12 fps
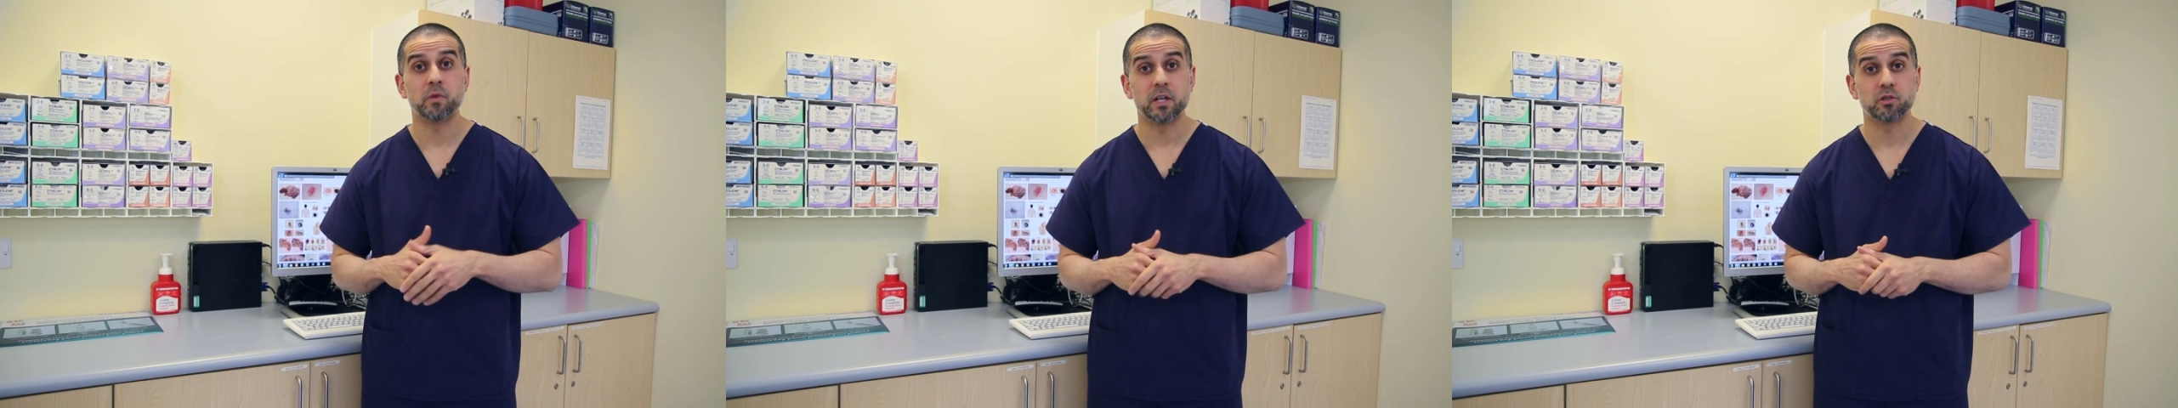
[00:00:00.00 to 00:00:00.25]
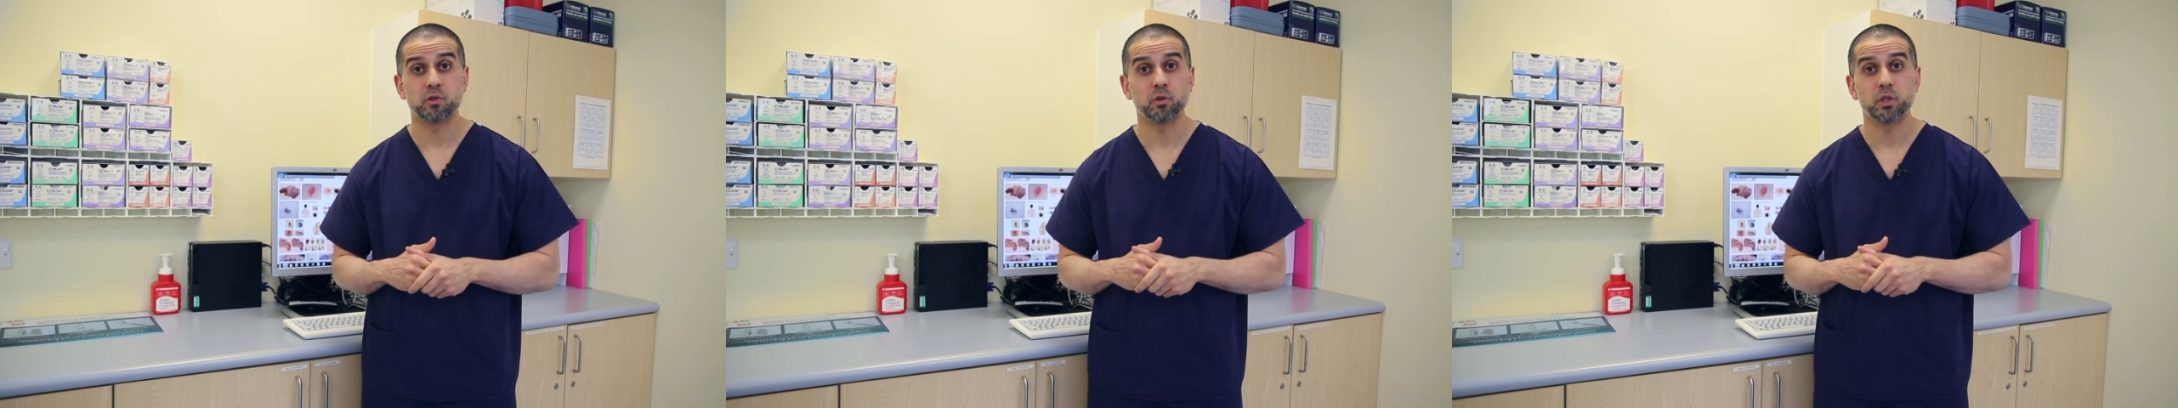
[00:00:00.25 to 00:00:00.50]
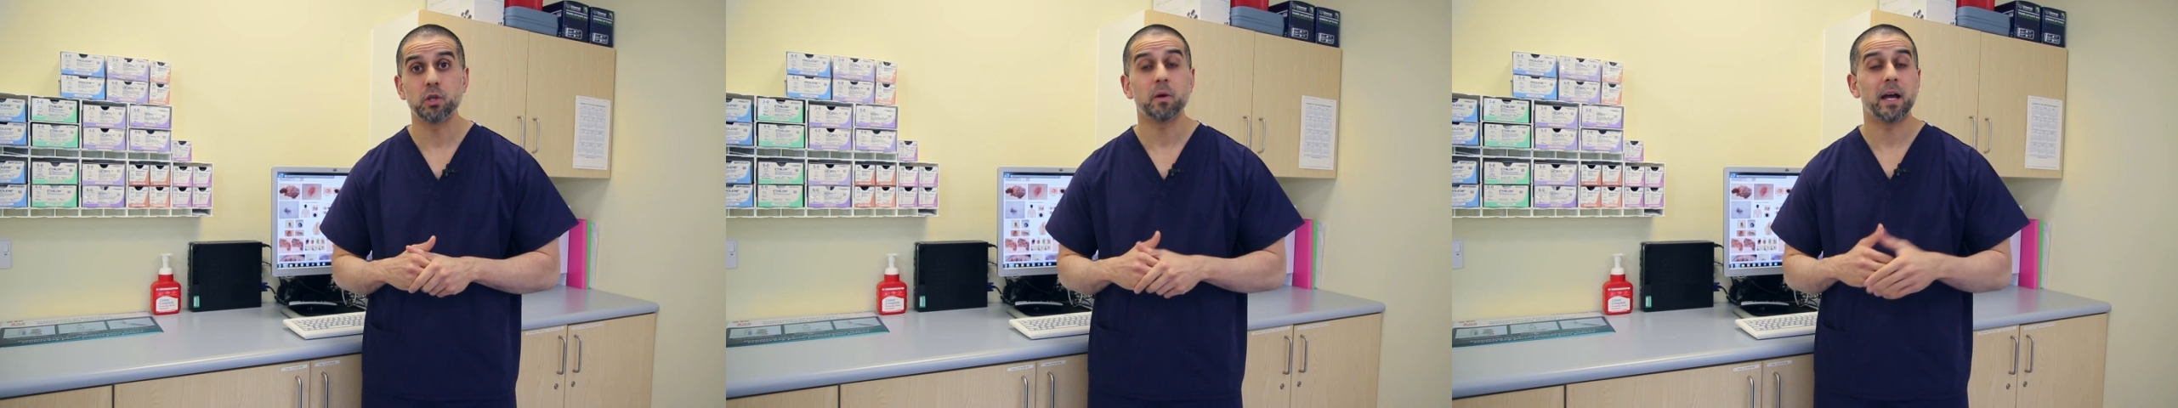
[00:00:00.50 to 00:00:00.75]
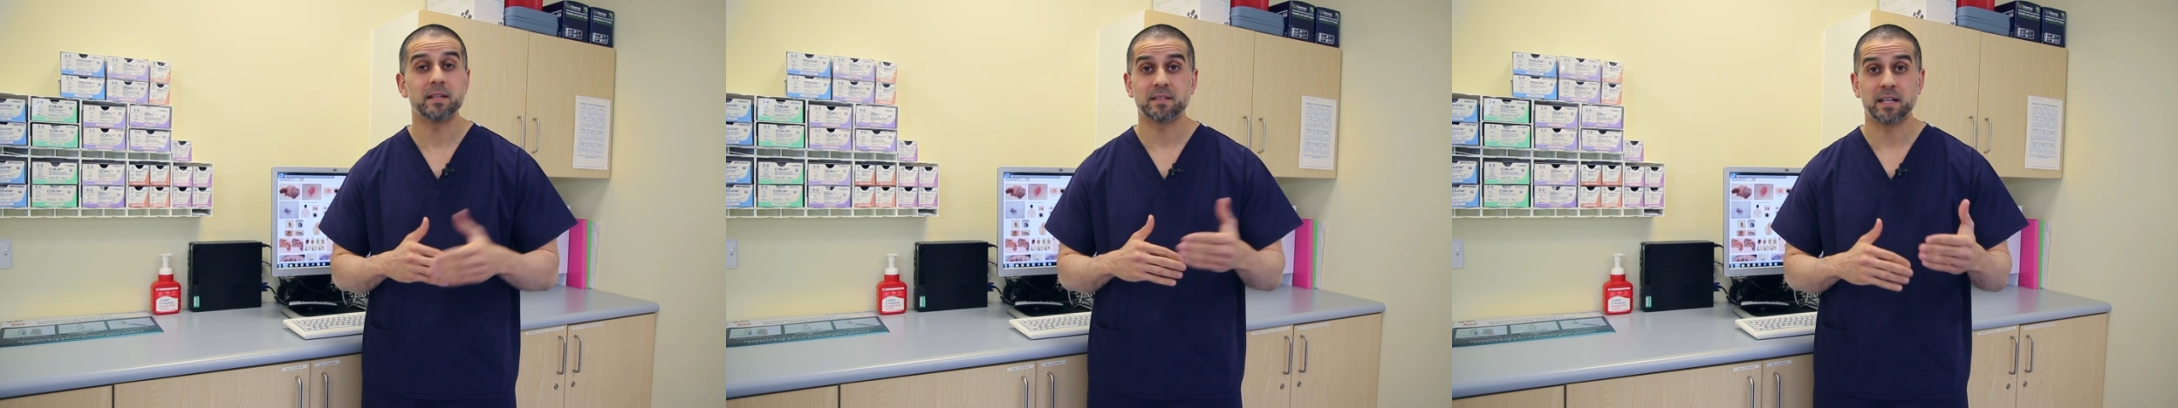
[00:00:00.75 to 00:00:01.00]
reassure
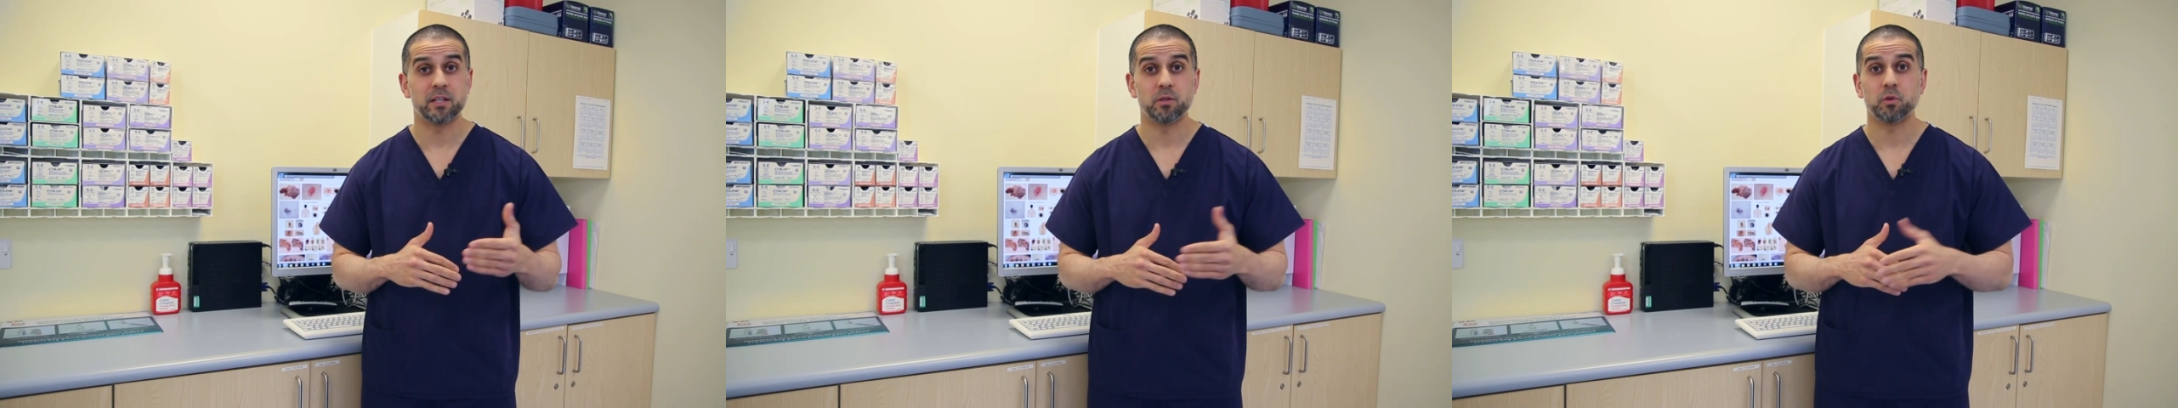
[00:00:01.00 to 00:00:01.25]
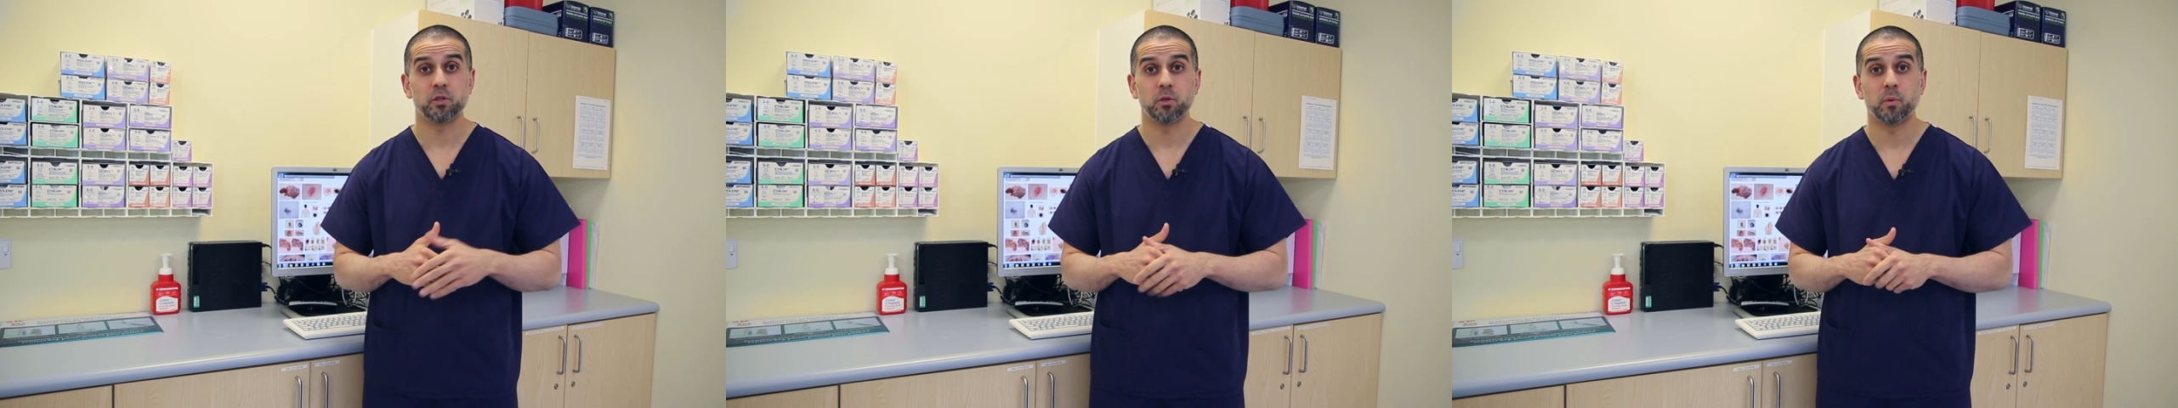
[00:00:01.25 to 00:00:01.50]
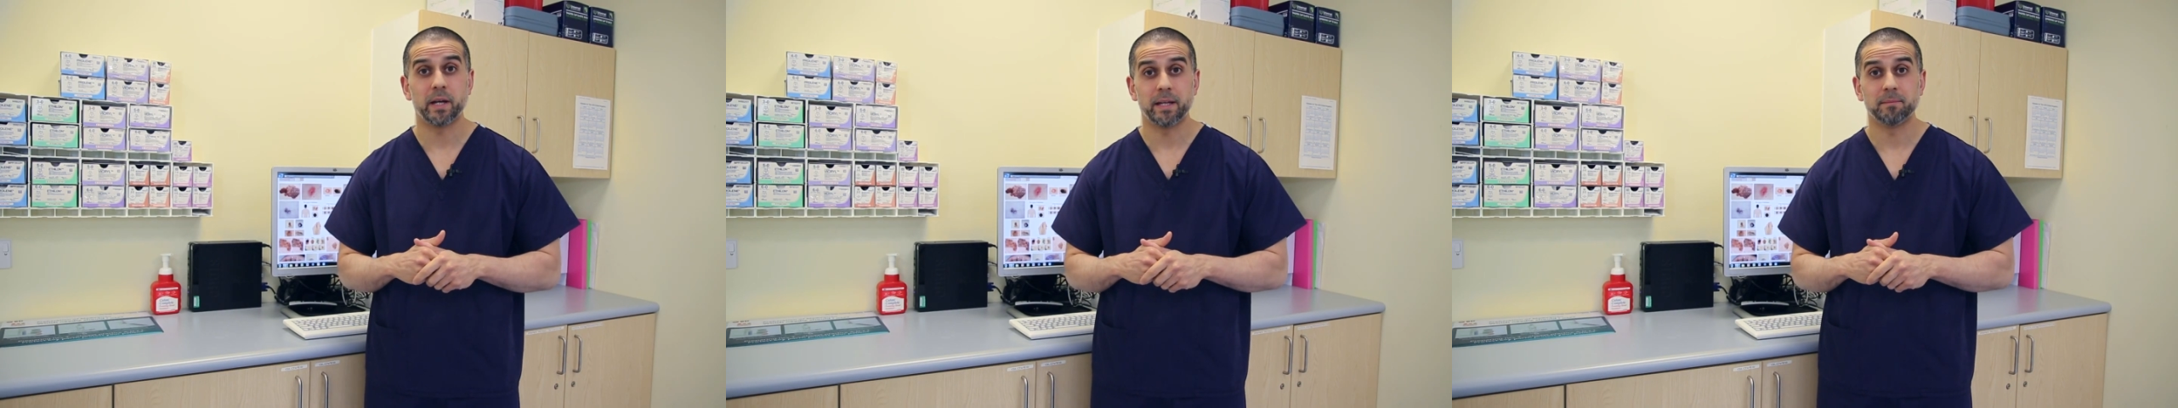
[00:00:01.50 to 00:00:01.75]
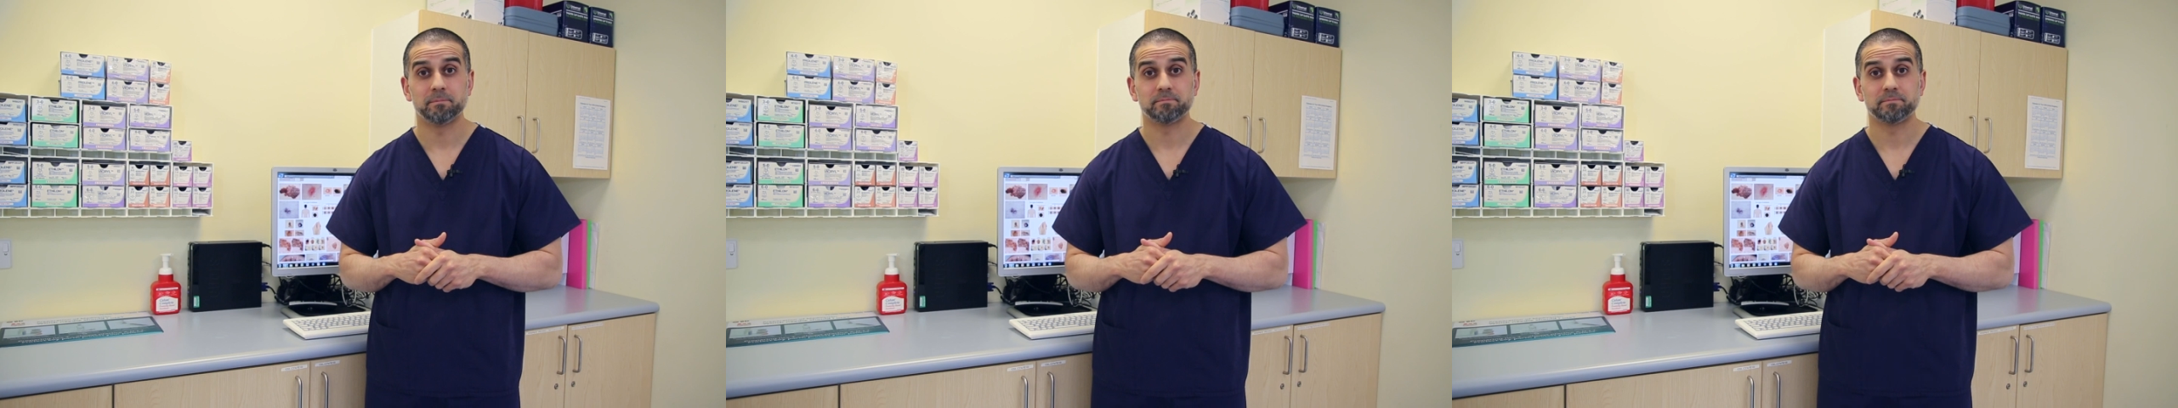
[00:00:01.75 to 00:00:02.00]
you and send you on your way.